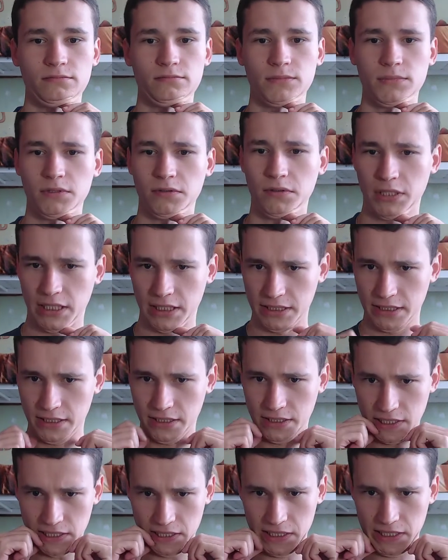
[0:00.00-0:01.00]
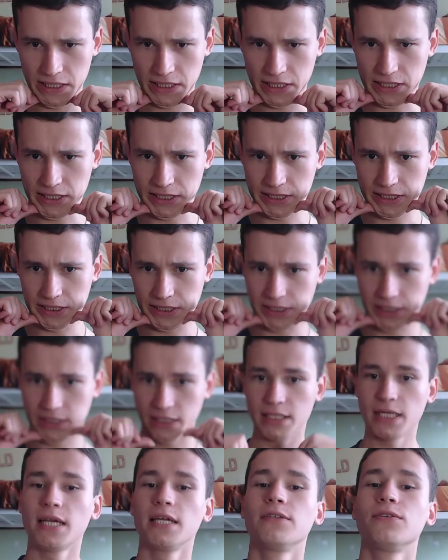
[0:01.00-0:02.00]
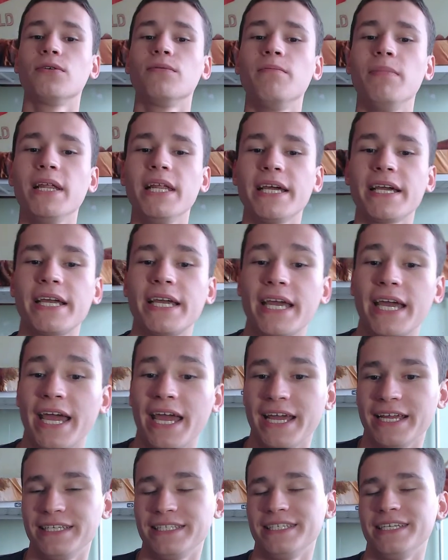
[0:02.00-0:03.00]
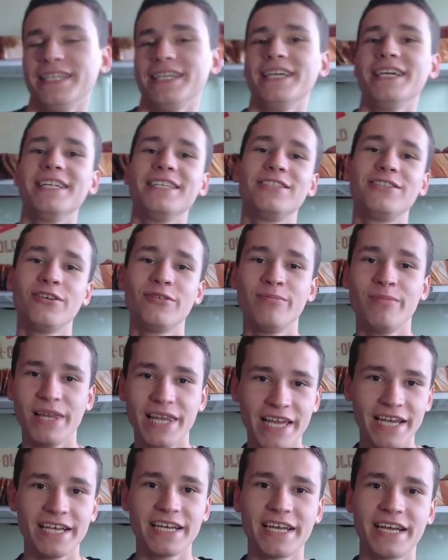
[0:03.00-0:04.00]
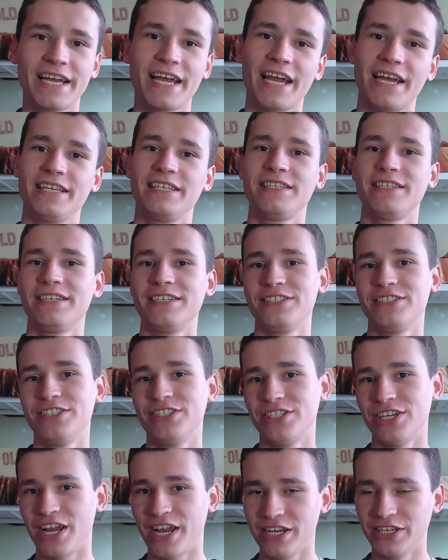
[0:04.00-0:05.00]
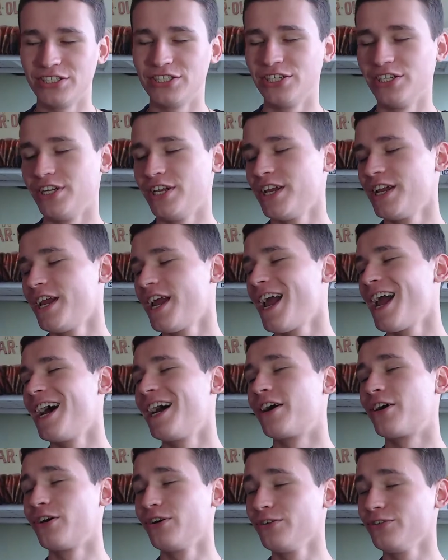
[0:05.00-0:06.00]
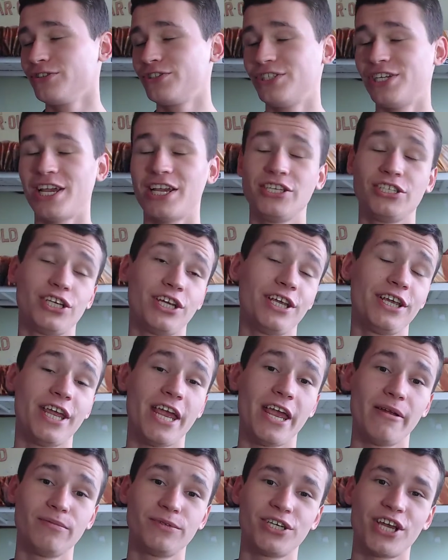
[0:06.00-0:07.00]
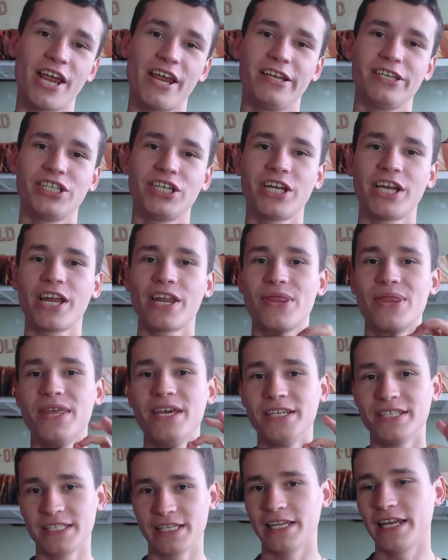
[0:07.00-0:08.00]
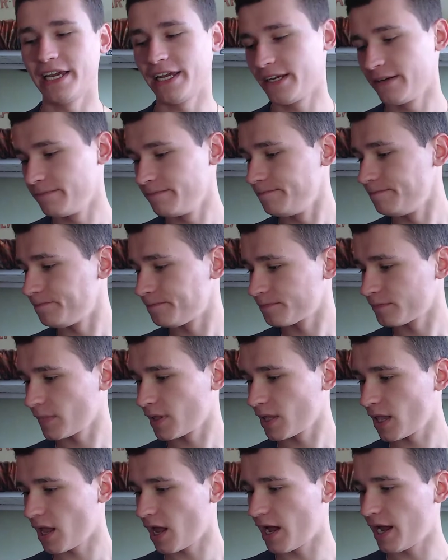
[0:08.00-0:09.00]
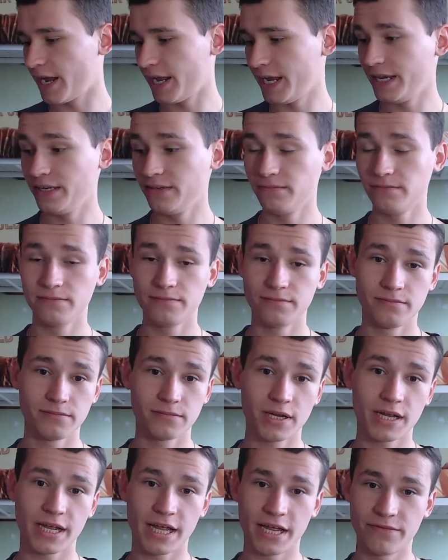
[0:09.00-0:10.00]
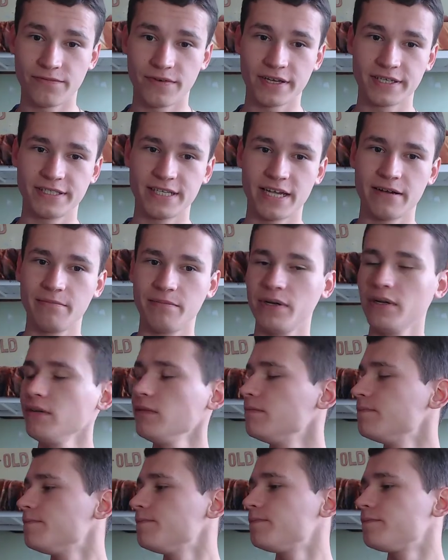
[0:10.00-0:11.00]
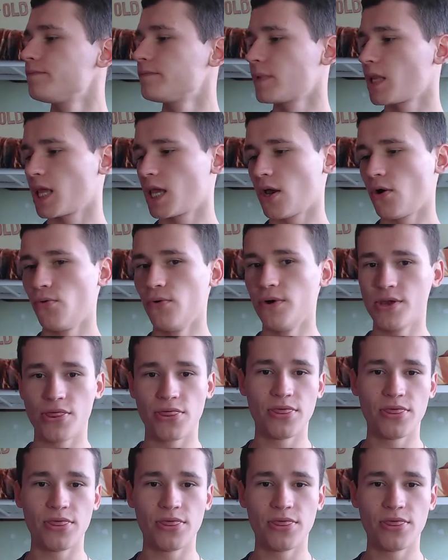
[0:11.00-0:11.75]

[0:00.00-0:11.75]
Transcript: what is it? To black hat. To black hat changing. Rule changing, game changing. This like... I have example with